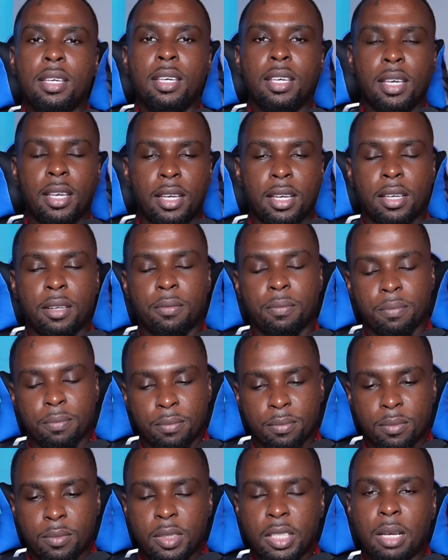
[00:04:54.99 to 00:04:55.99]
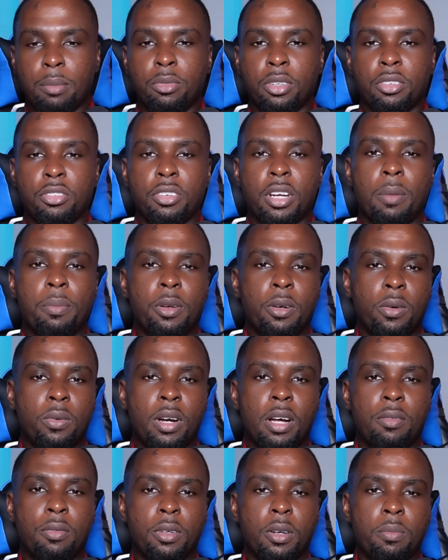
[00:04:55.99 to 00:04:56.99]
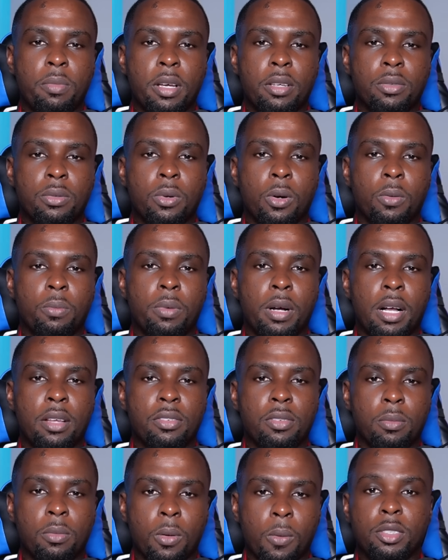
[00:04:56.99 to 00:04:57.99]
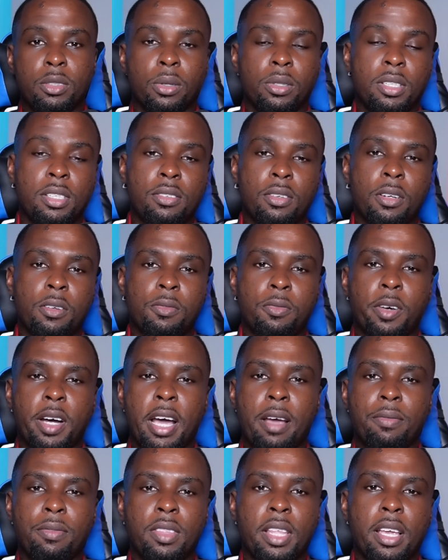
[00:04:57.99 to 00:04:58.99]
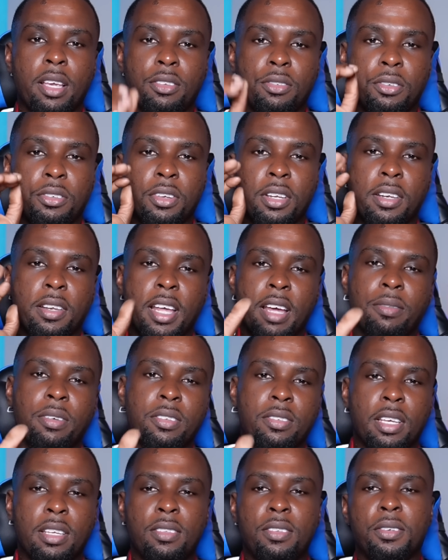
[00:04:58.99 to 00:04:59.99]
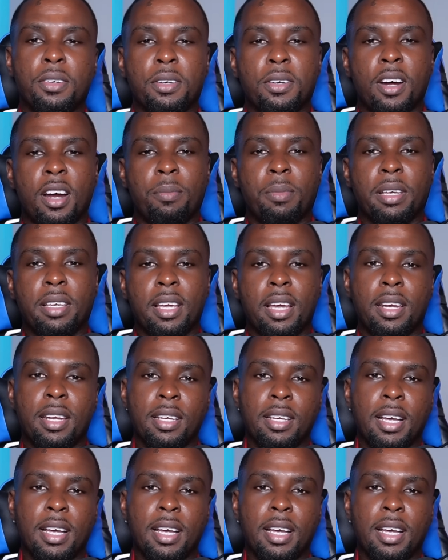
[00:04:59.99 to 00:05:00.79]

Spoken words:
And I'm just shopping around for the best quote possible. So these are the 5 things you should never say to your car mechanic,